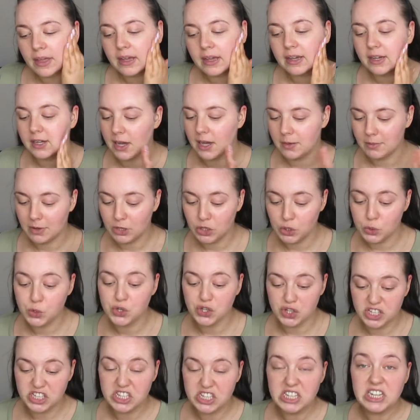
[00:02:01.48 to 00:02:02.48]
And you
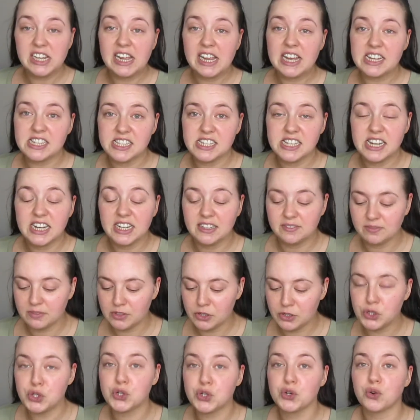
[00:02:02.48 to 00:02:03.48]
should have seen it yesterday.
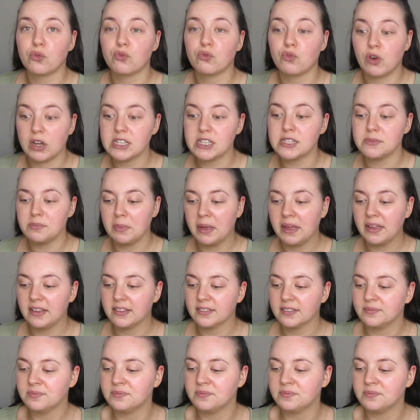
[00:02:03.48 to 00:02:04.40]
Trust me.